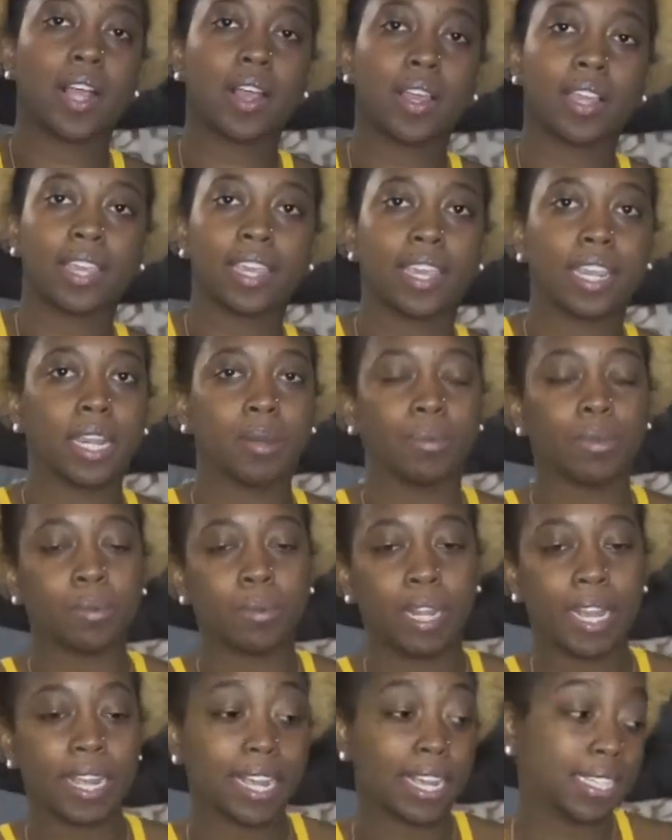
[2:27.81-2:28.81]
on camera,
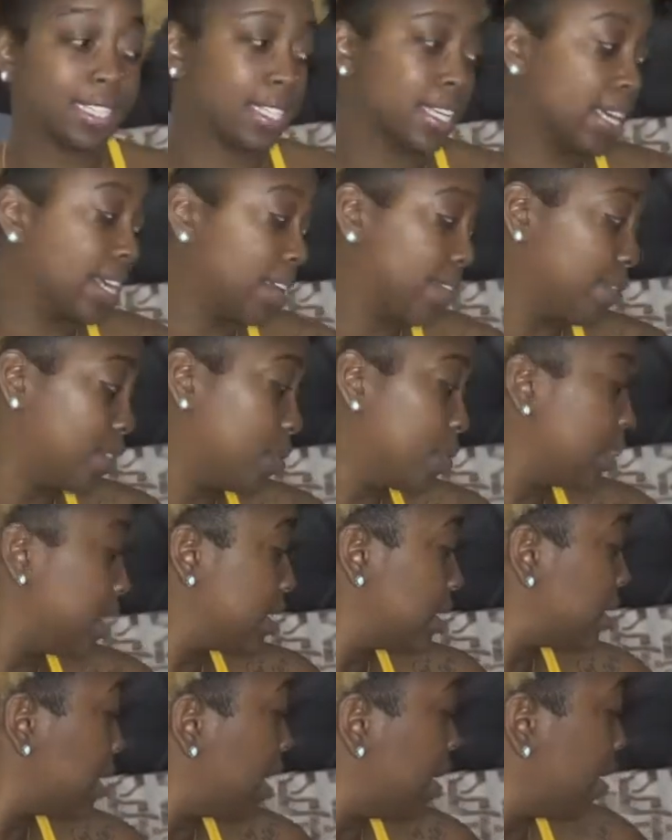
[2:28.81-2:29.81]
but like I said, if you want
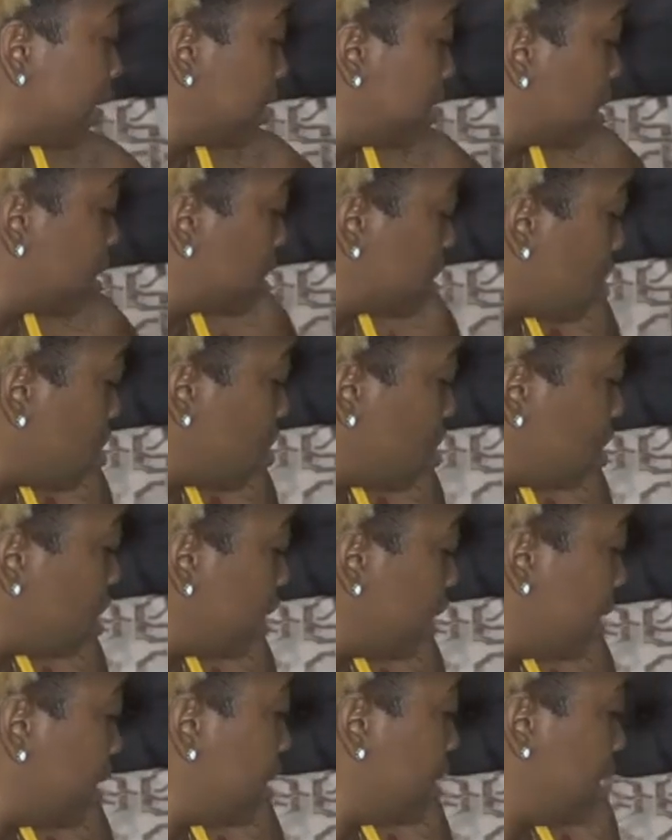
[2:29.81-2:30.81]
to see how it looks
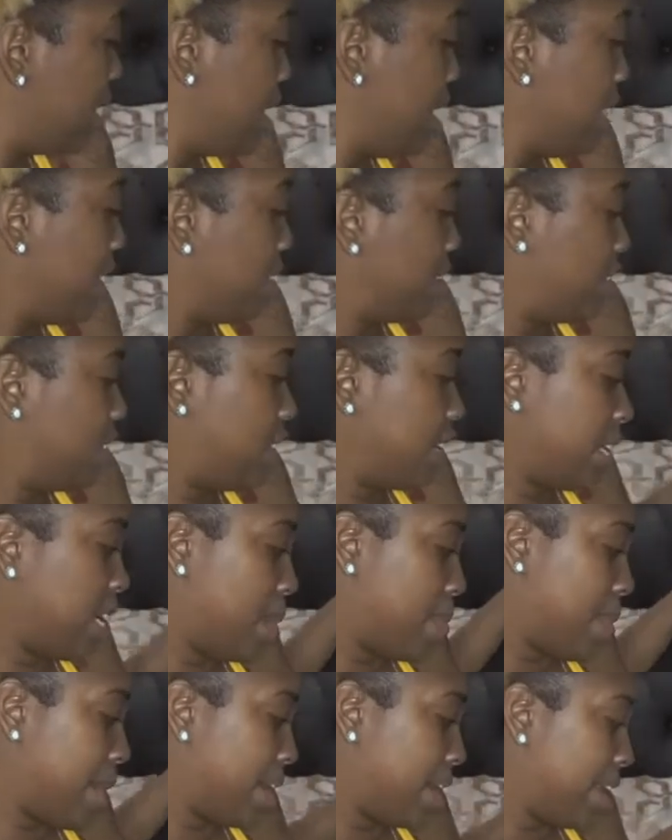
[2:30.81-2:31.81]
on, check
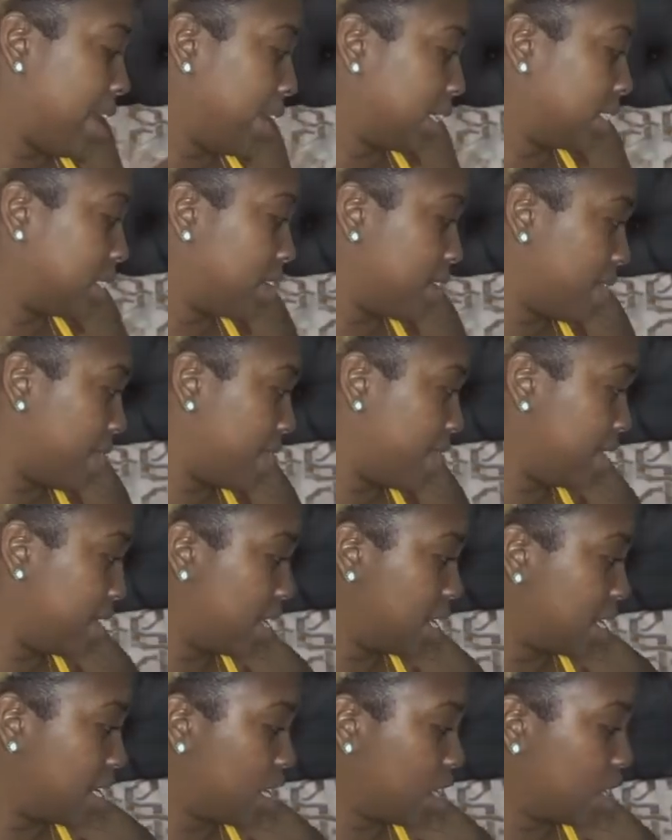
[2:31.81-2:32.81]
out my next
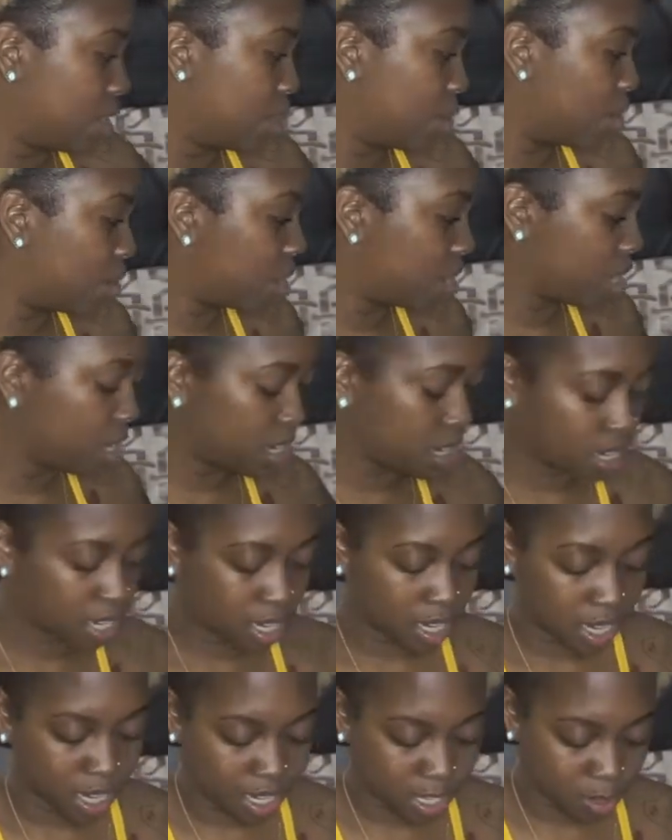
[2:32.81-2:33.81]
video
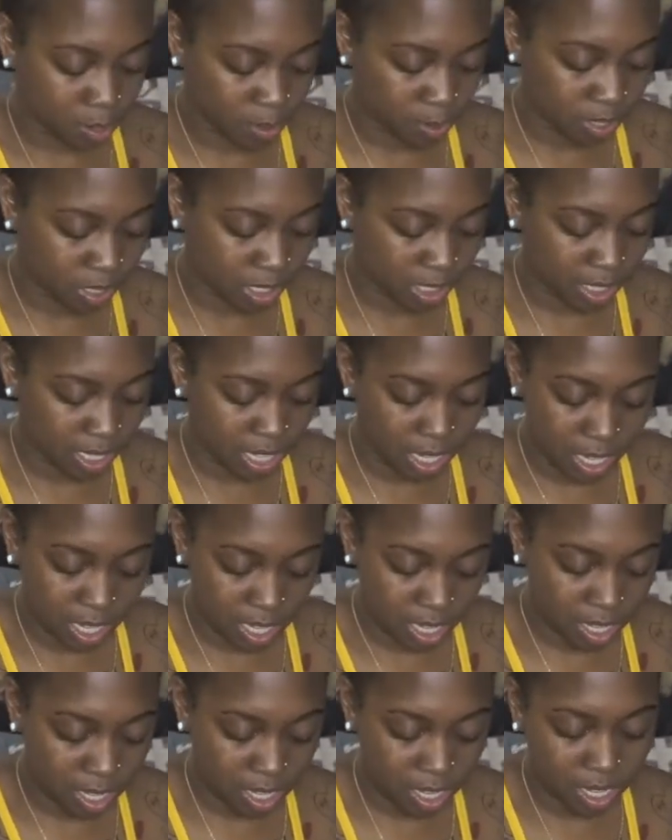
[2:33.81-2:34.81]
and you will
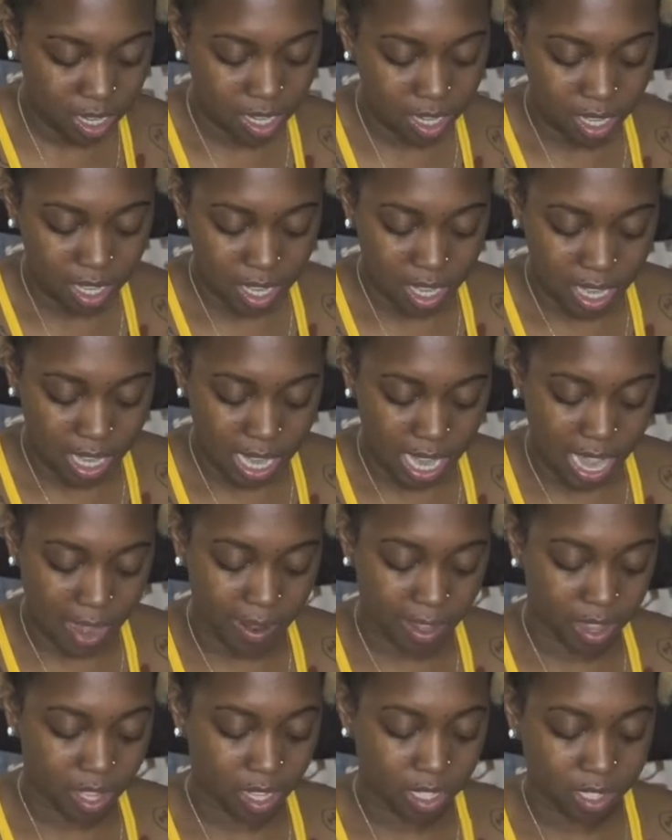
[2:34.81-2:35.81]
see how
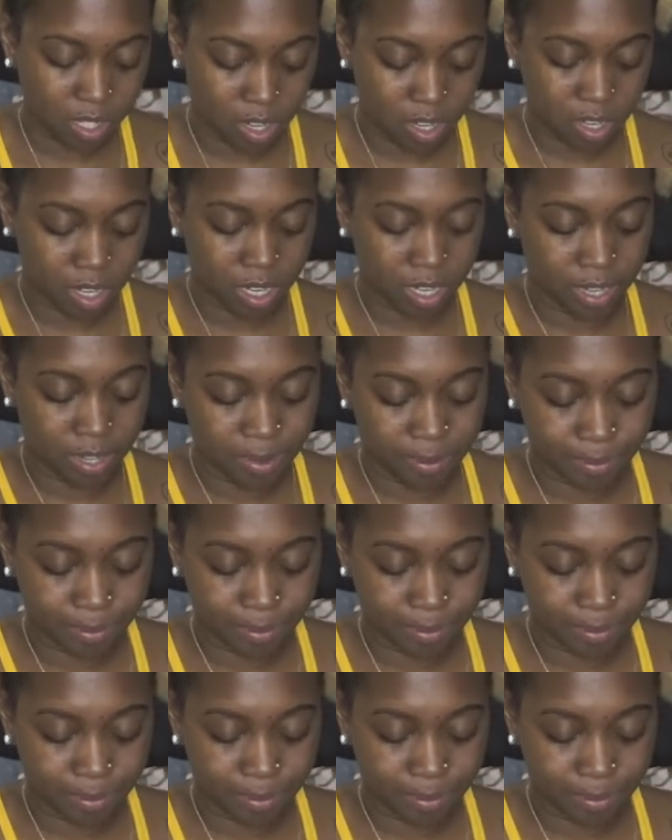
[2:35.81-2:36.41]
it looks on.